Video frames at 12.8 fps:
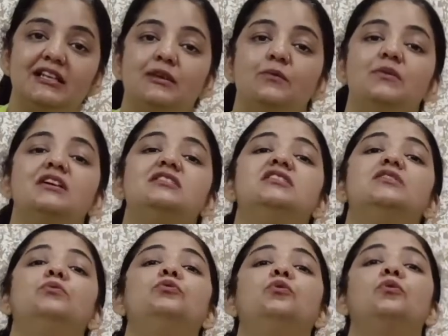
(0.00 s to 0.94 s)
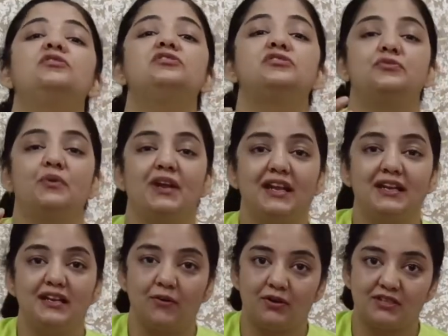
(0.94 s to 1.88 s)
3 weeks you don't
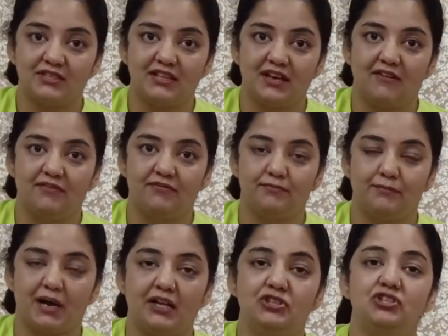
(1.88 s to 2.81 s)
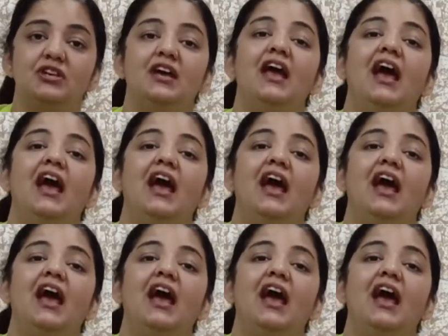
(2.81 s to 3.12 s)
strain yourself much